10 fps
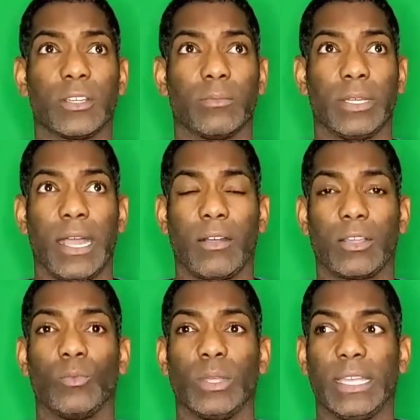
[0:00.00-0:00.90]
but how
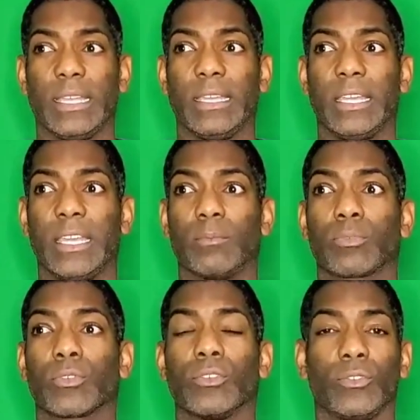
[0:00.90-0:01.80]
can we
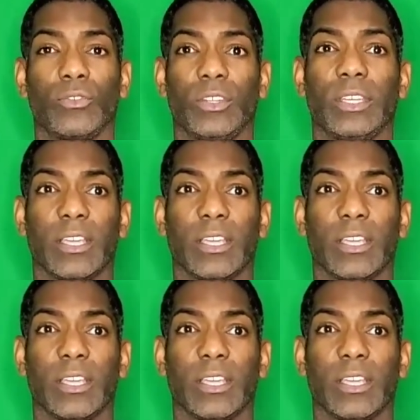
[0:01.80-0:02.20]
improve the